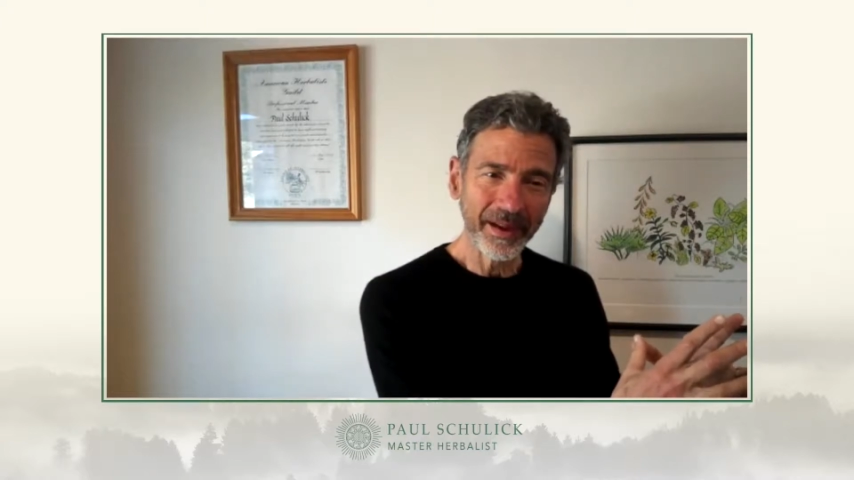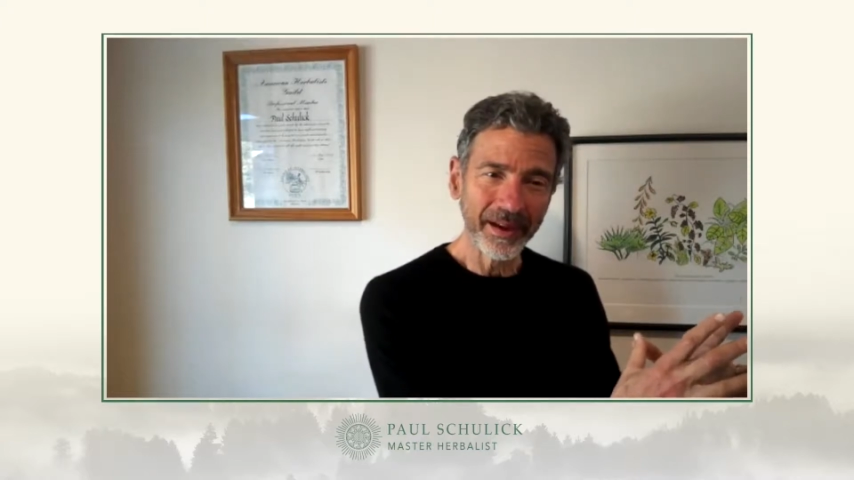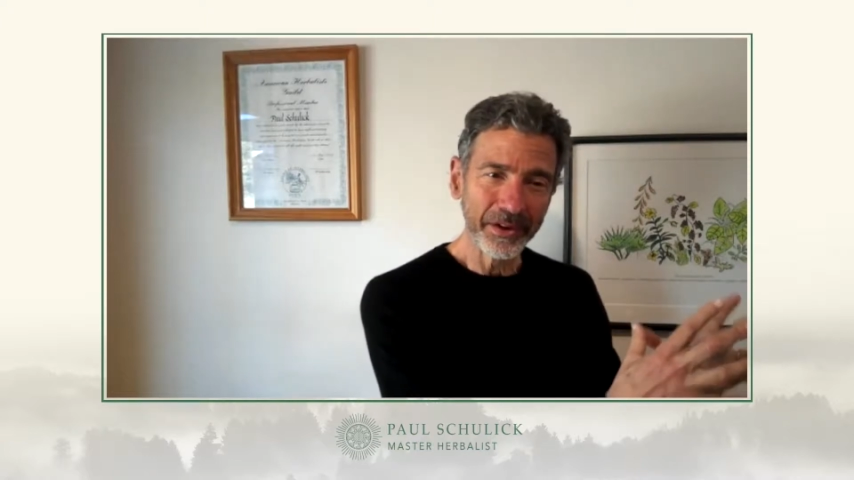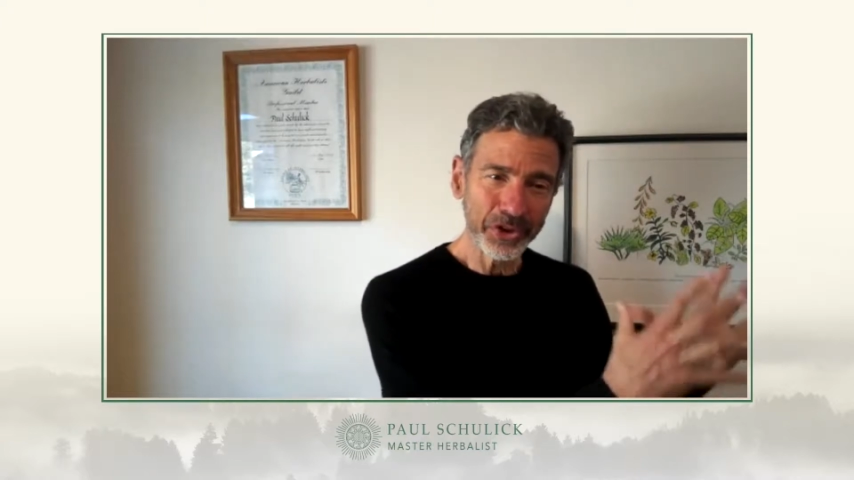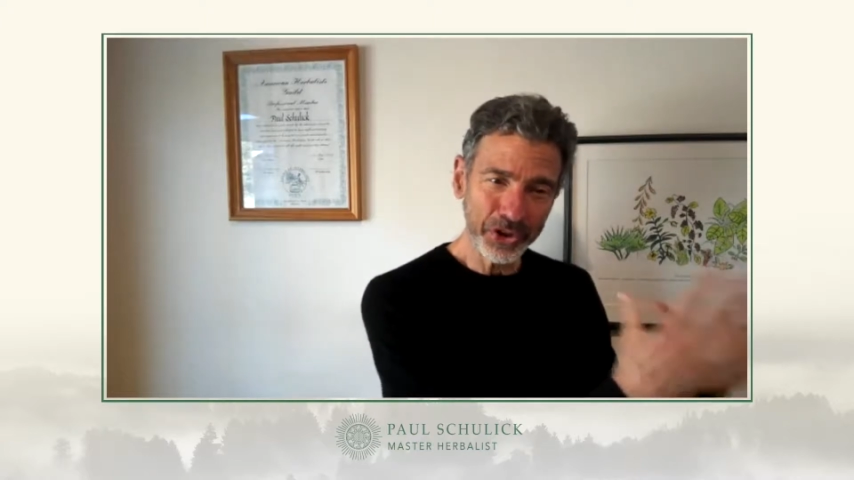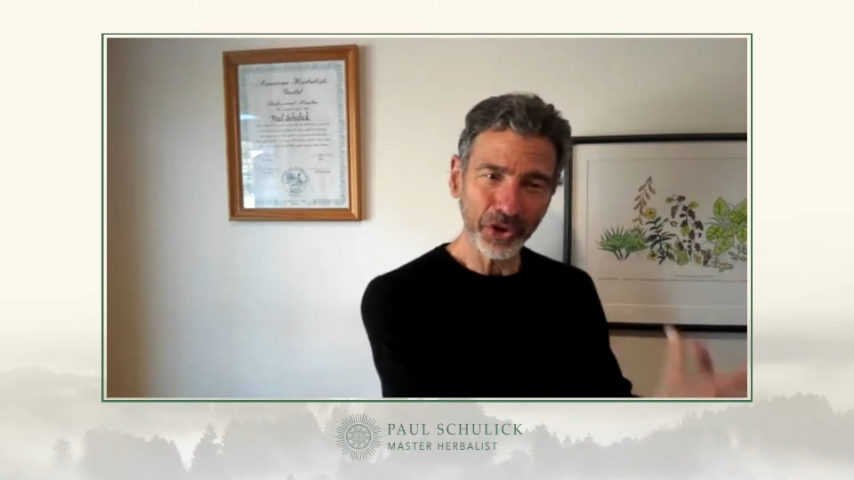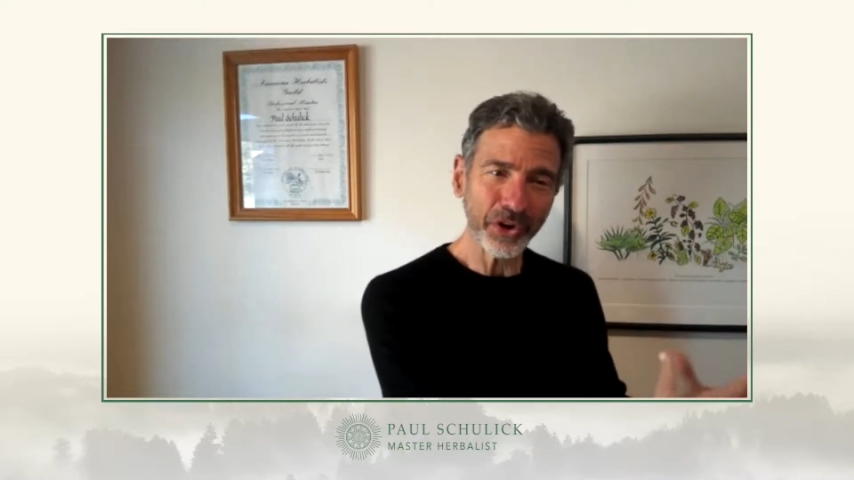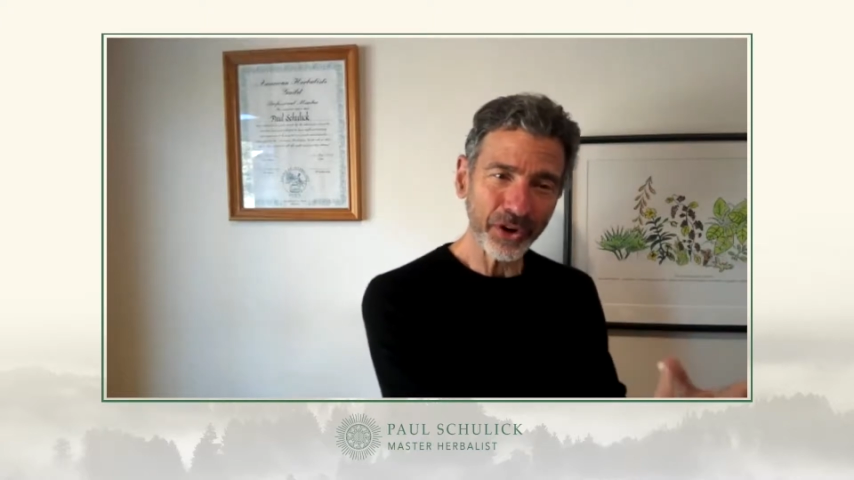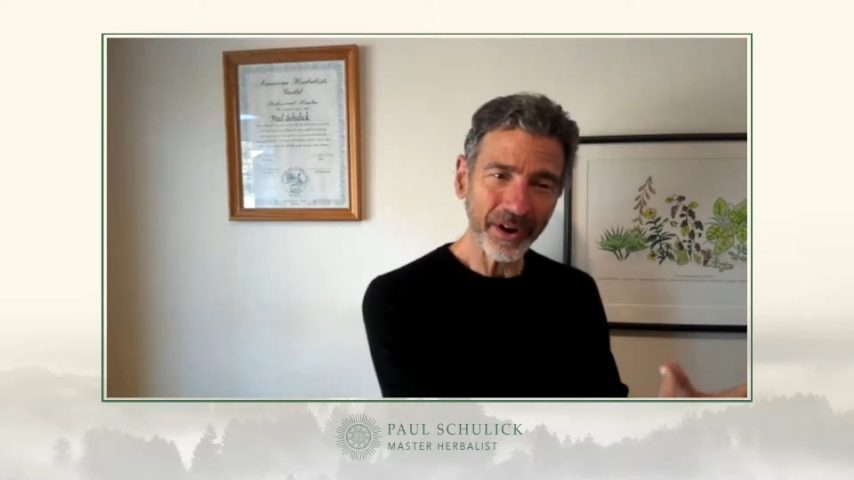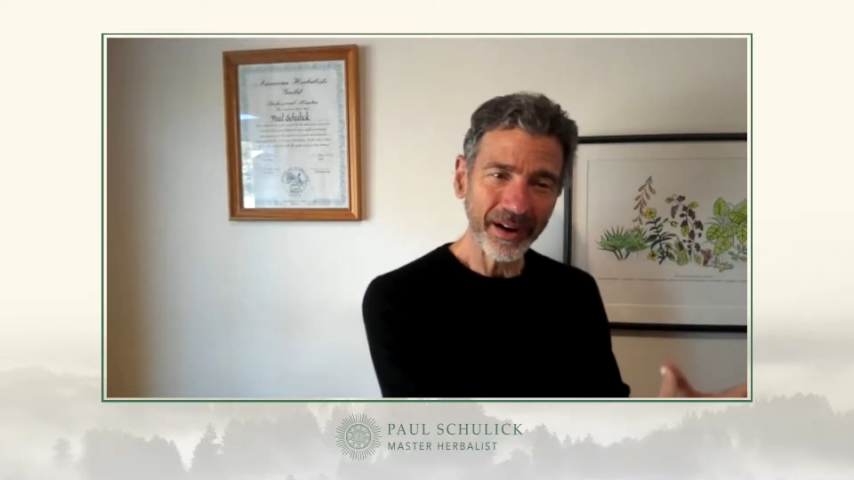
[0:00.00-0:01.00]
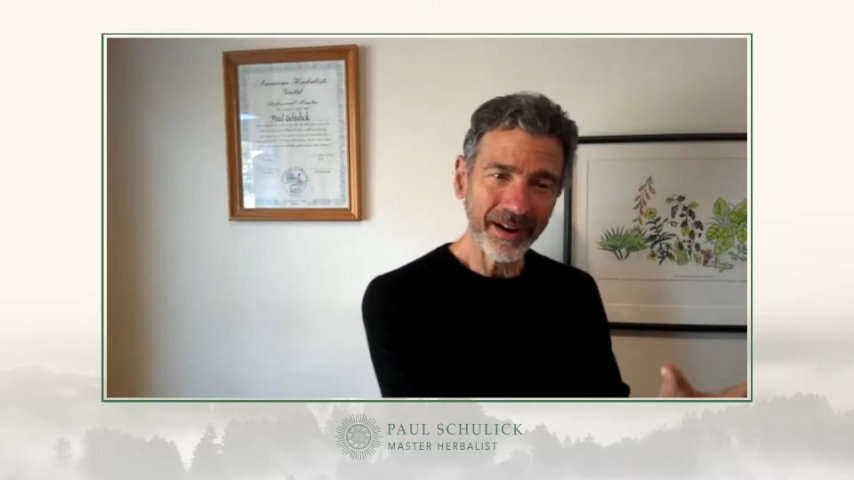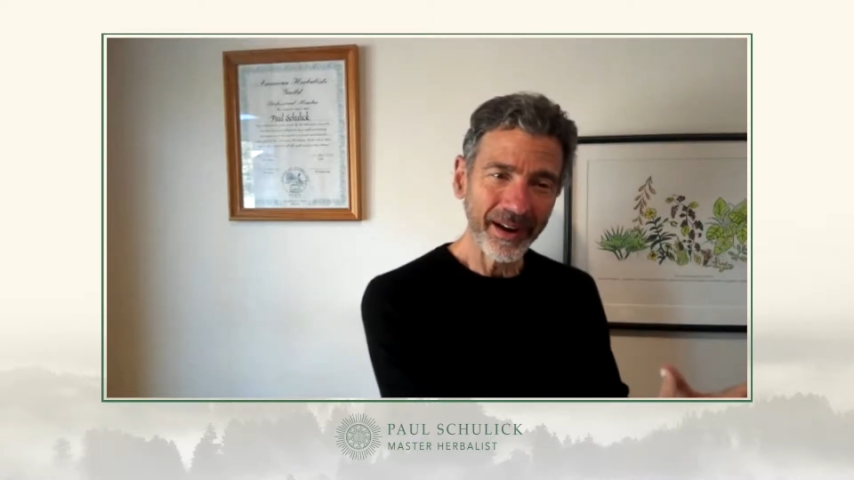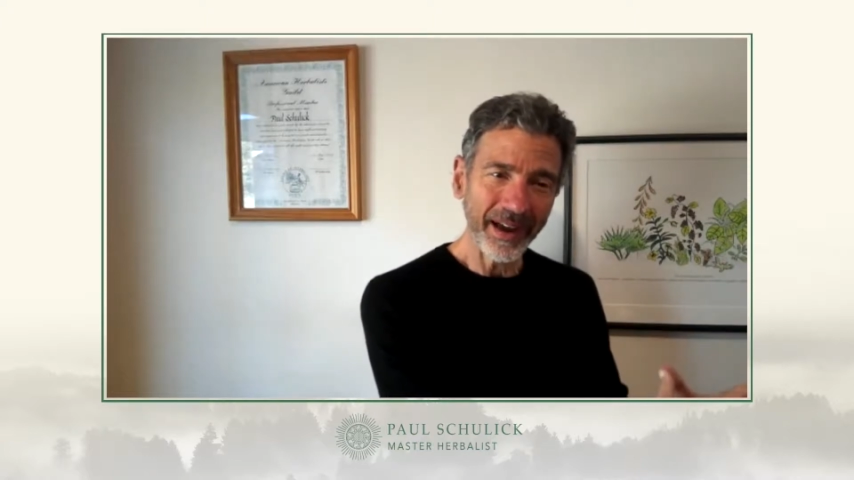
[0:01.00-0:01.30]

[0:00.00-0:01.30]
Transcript: sugar